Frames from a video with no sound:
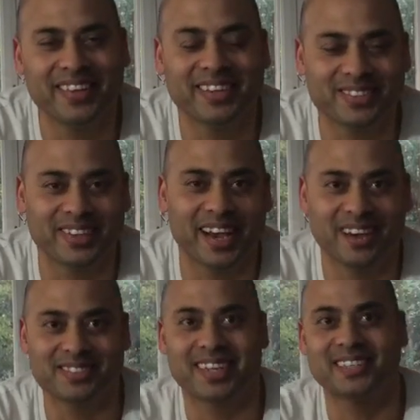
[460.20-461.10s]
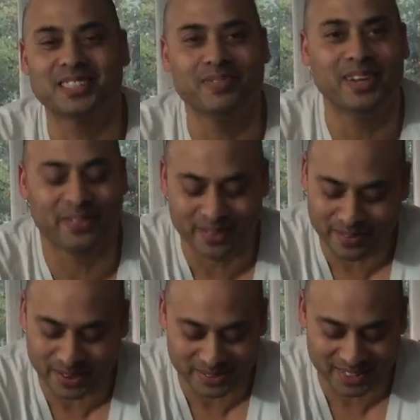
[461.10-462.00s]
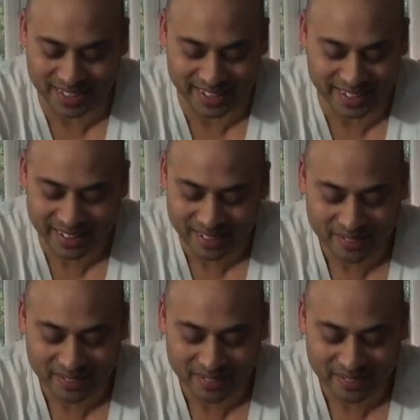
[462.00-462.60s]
near to the house, I can smell it from outside.